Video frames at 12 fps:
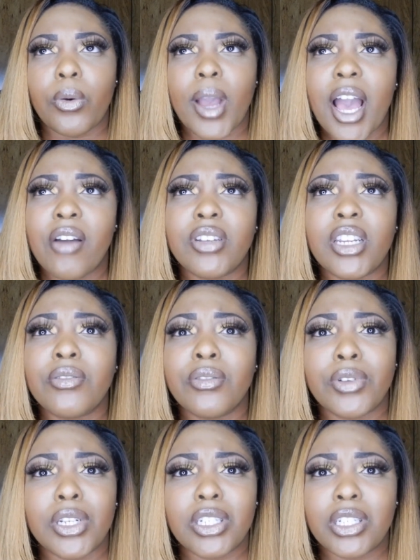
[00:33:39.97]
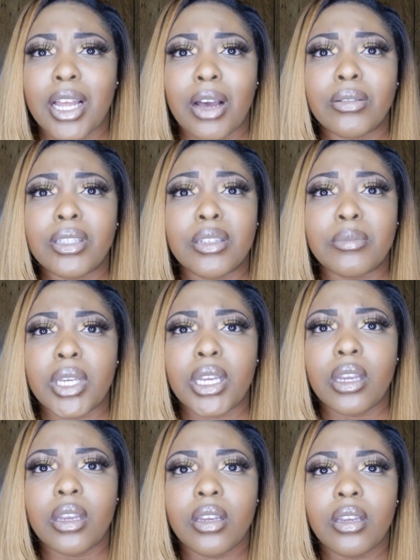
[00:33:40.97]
who haven't even reached out to me.